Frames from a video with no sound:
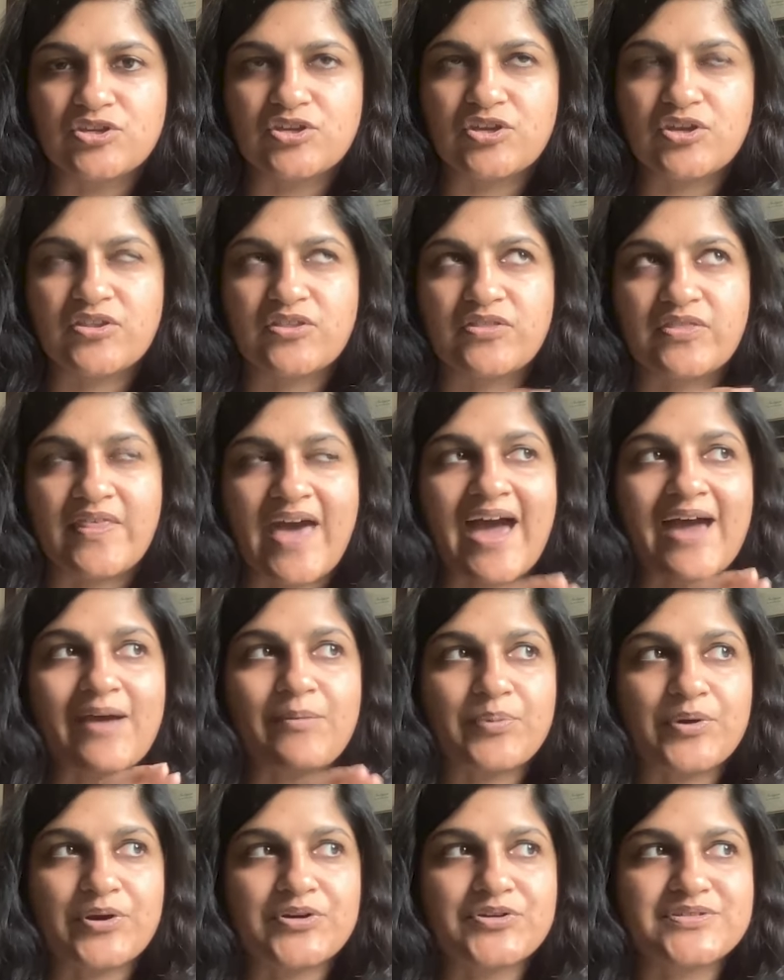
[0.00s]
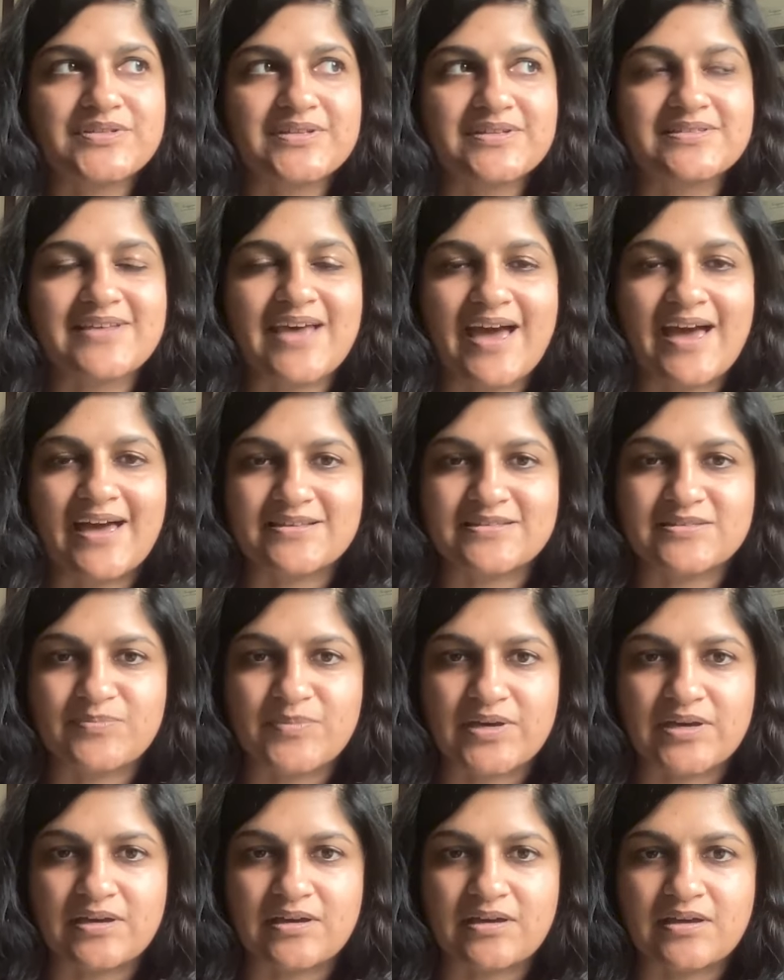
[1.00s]
that person's
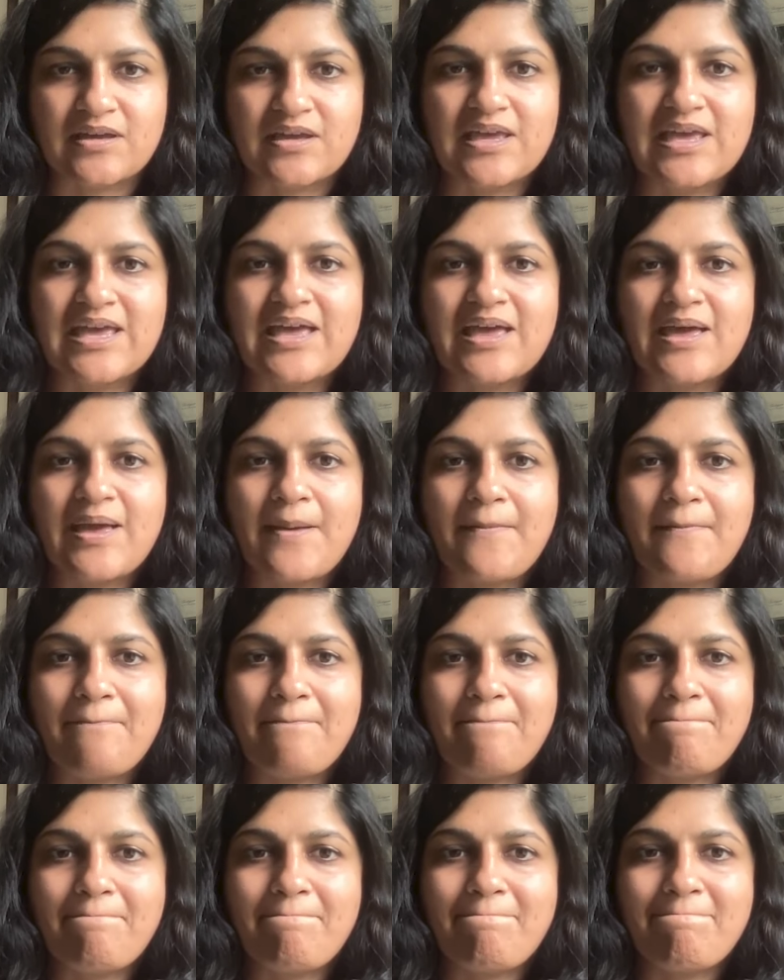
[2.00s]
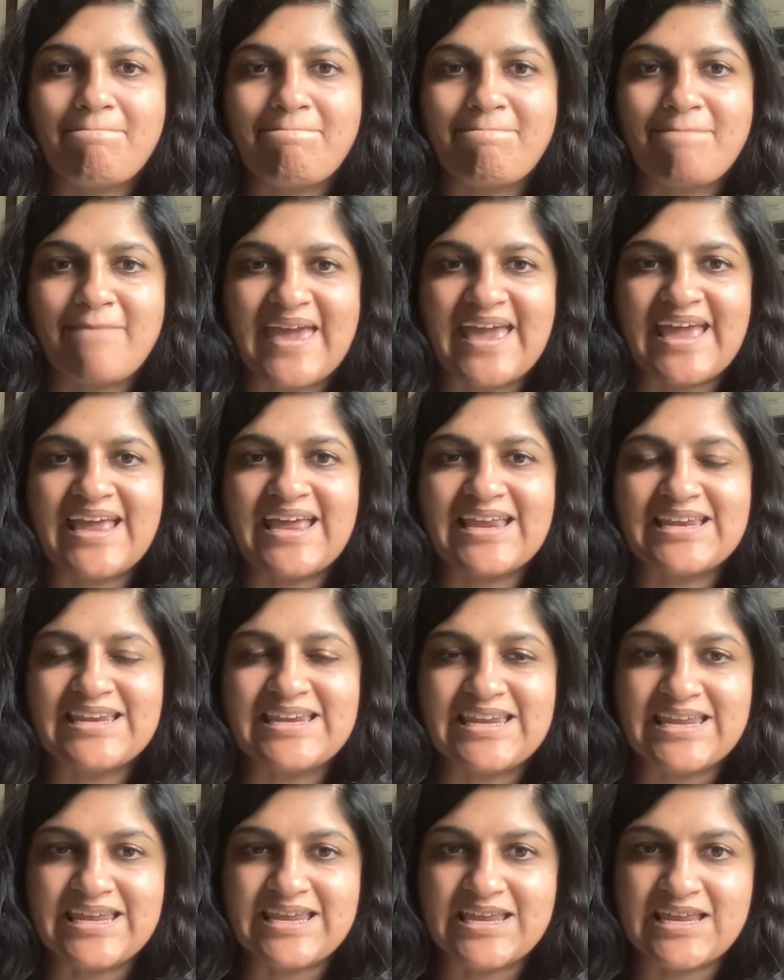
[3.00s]
asthma may
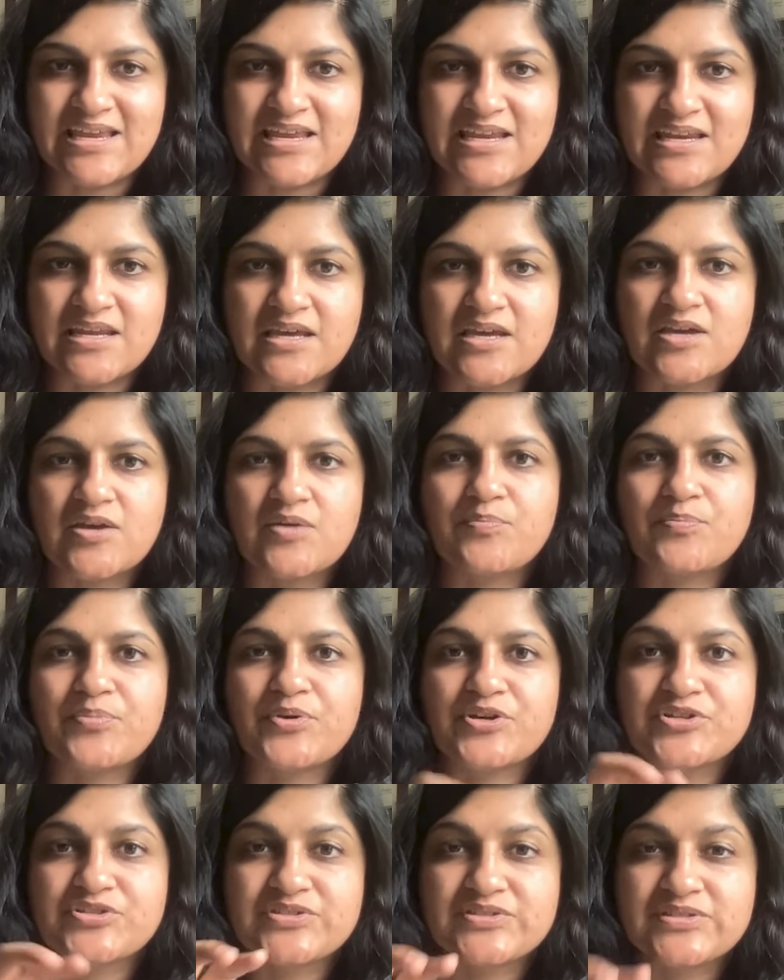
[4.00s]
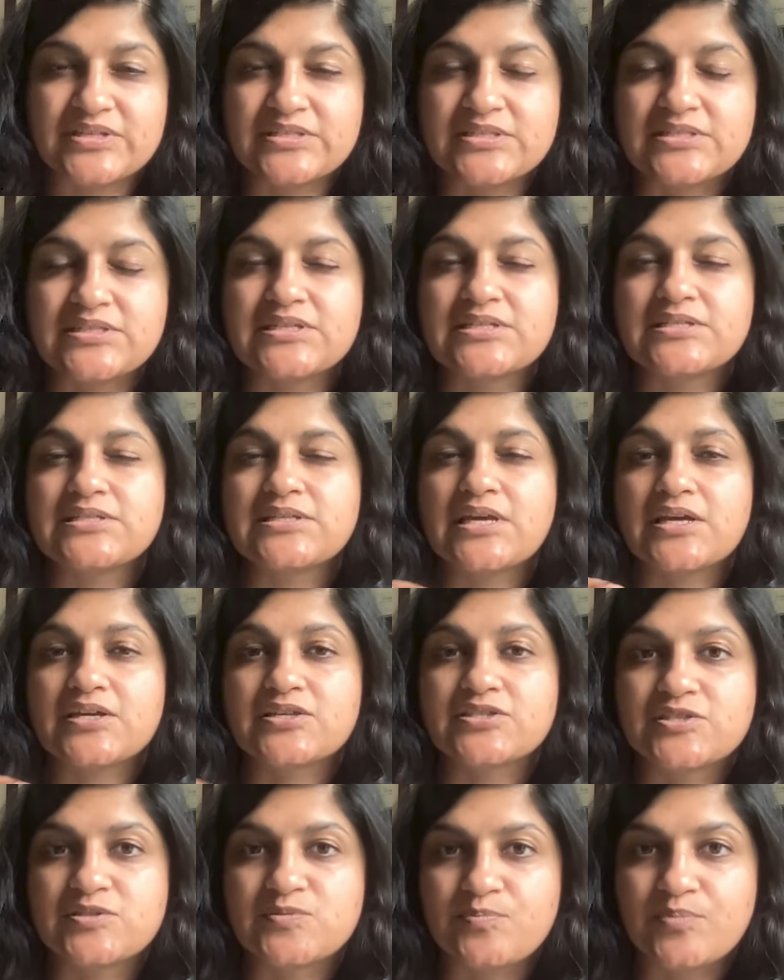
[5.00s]
need persistent
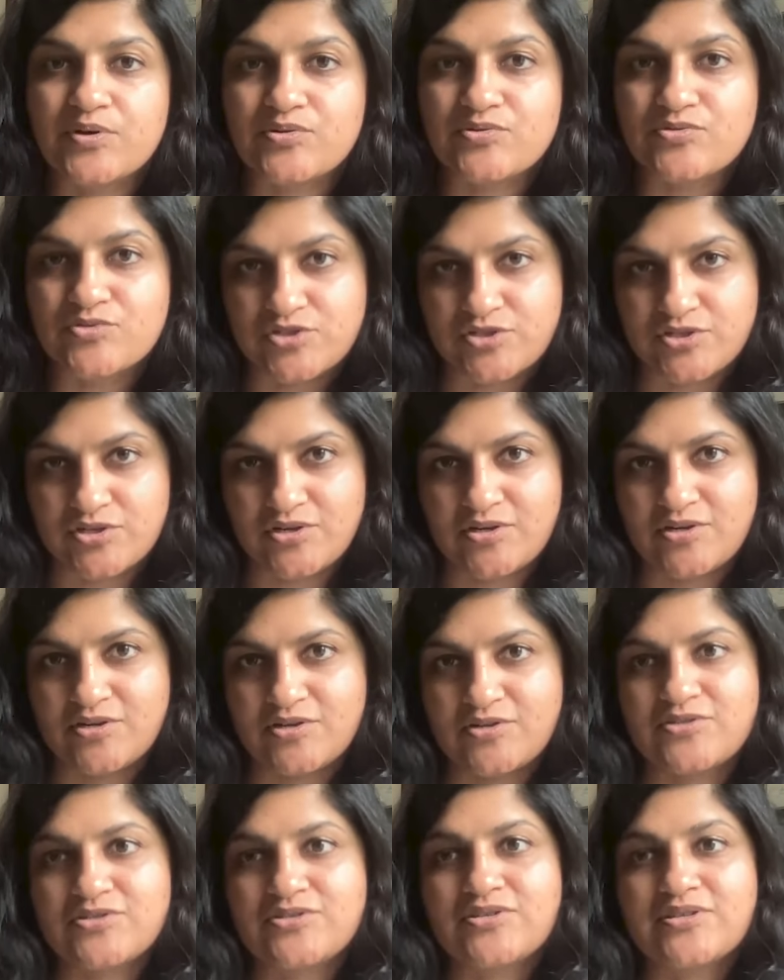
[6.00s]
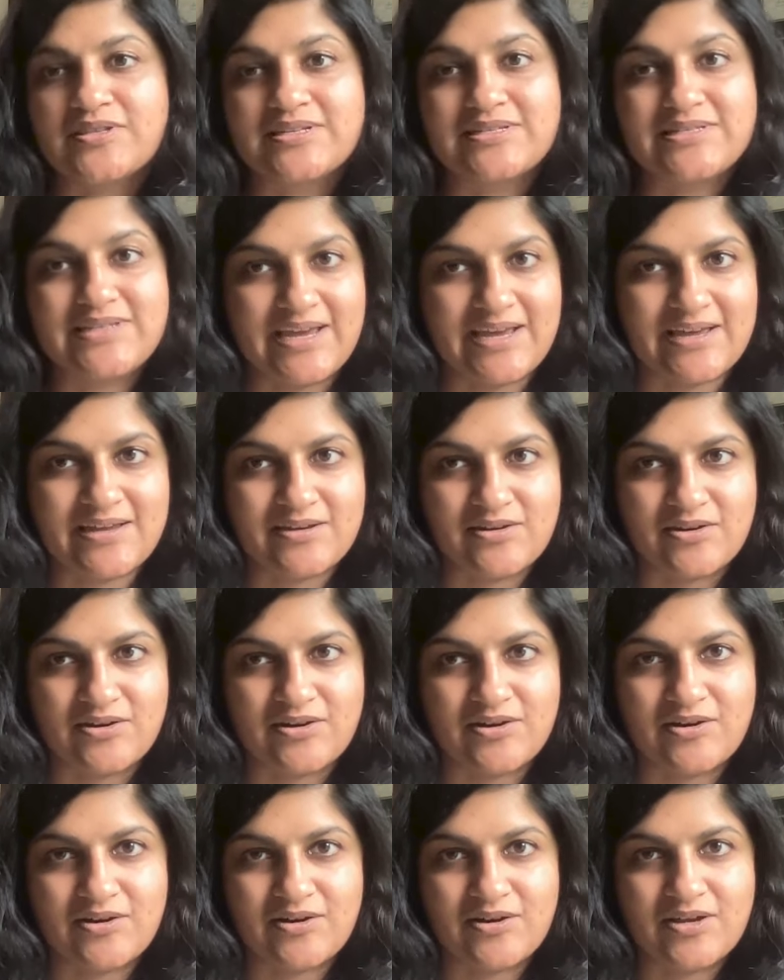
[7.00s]
exposure to the
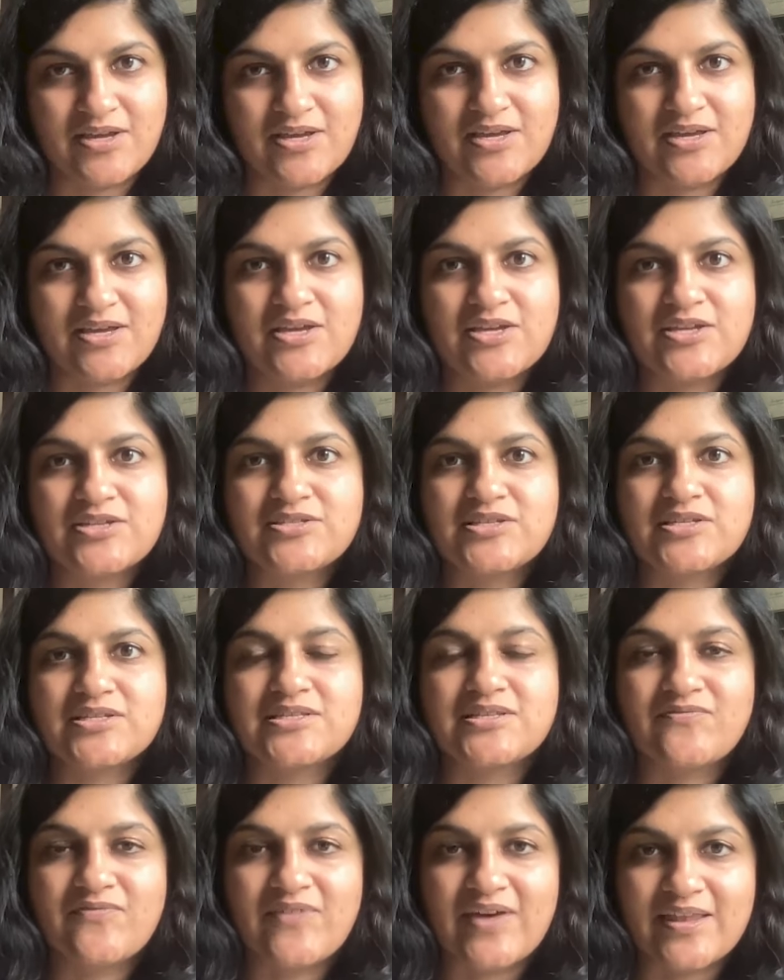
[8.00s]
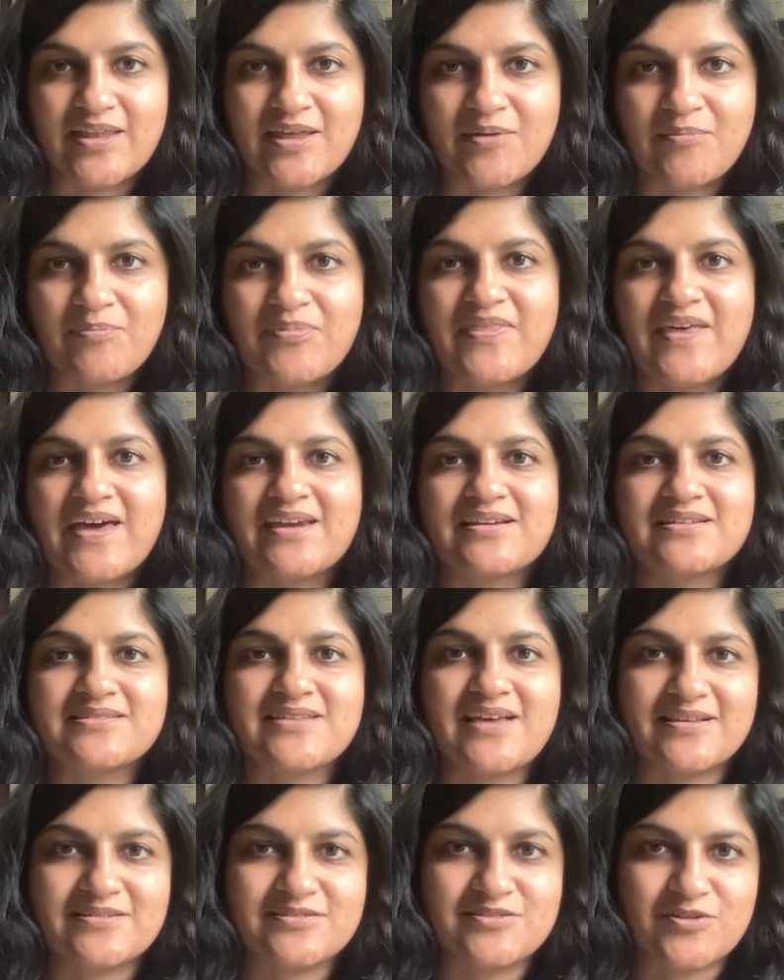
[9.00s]
dander to develop that
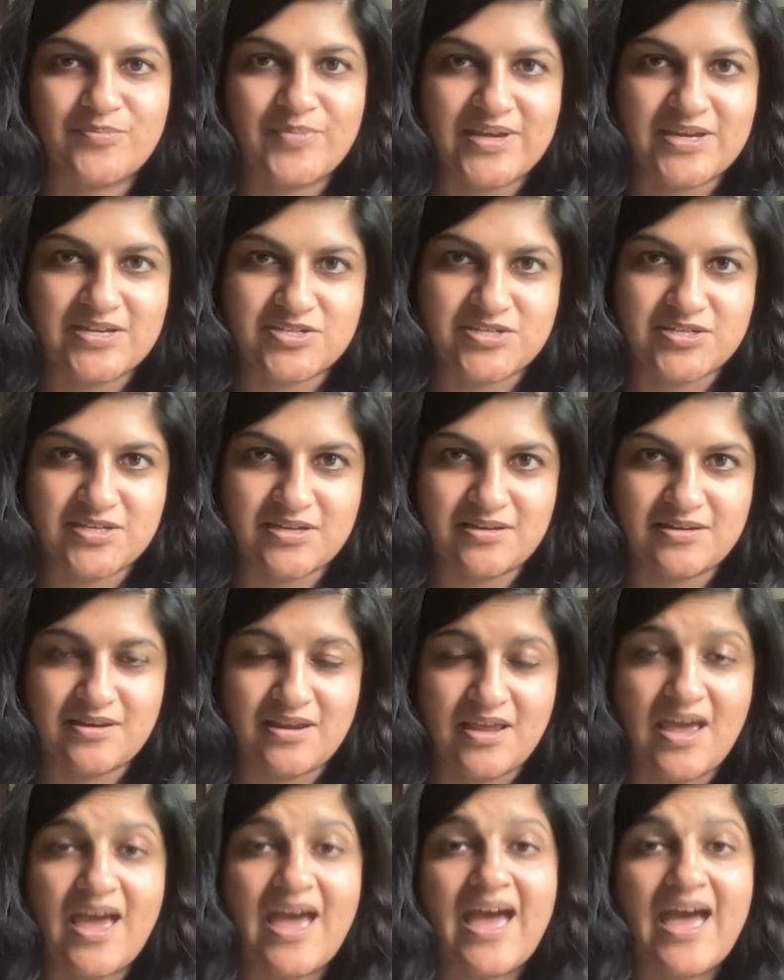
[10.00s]
exacerbation.